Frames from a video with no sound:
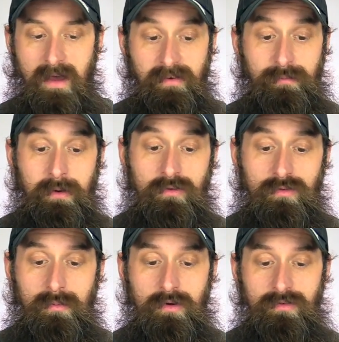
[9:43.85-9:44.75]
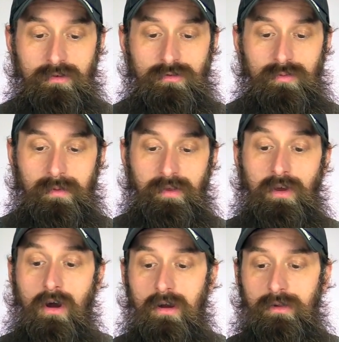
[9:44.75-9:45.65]
I've experienced numerous issues with the
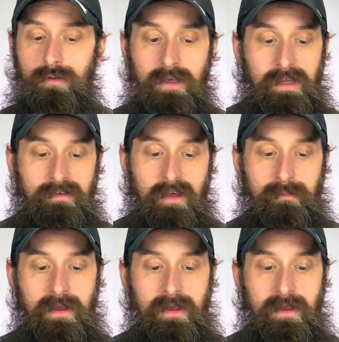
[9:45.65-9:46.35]
car, including intake,